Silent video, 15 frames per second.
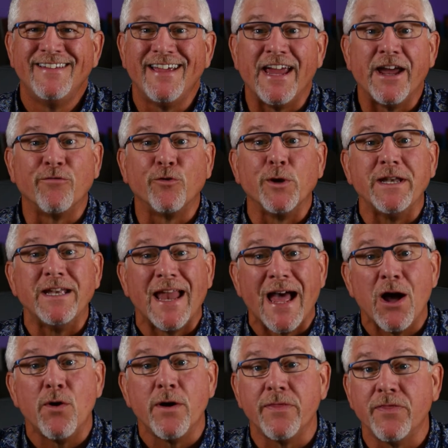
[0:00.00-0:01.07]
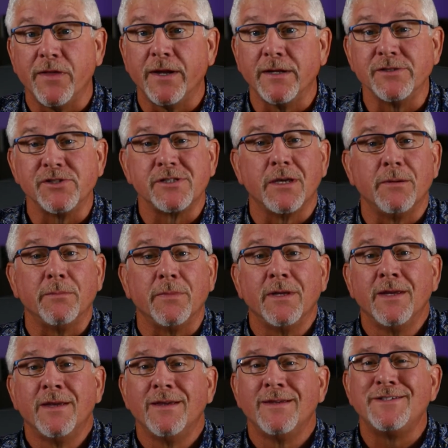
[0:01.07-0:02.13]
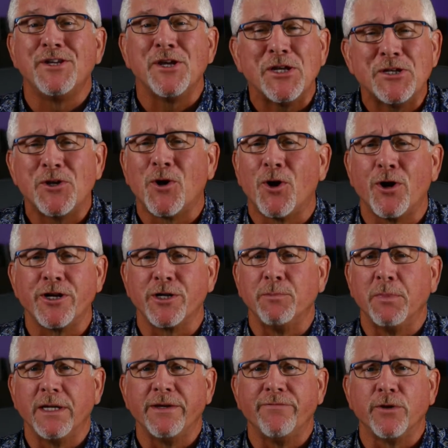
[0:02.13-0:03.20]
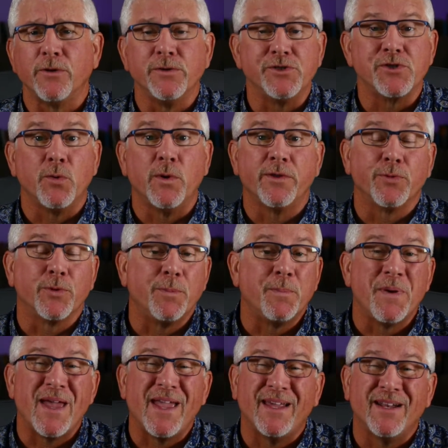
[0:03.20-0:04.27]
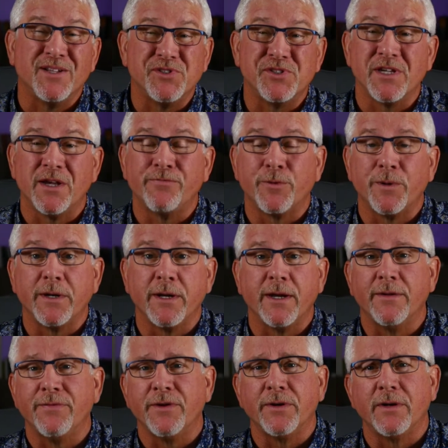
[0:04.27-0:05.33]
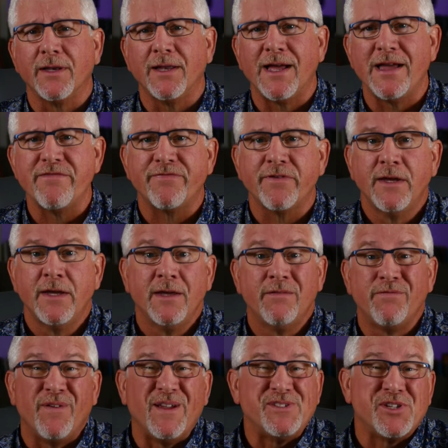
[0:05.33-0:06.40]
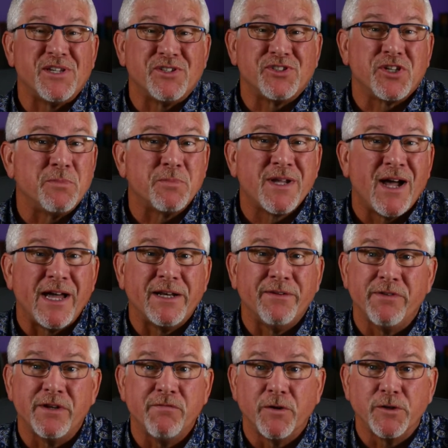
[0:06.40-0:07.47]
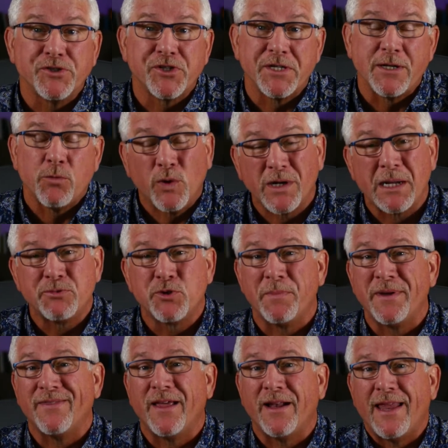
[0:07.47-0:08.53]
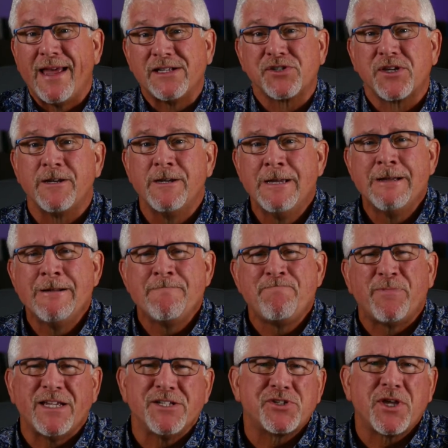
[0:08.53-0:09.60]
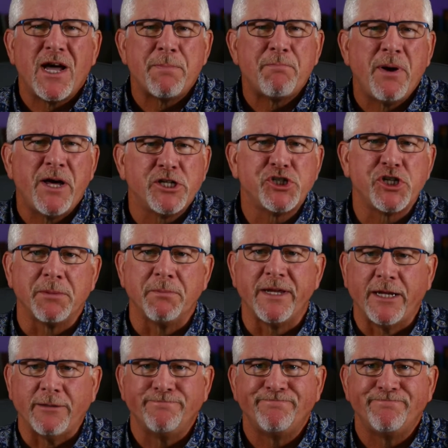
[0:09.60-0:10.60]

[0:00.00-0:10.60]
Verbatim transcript: every now and then some tender-hearted believer who's going through pain and suffering in their life, facing some kind of adversity, will come to me and they'll ask, "Is God punishing me?"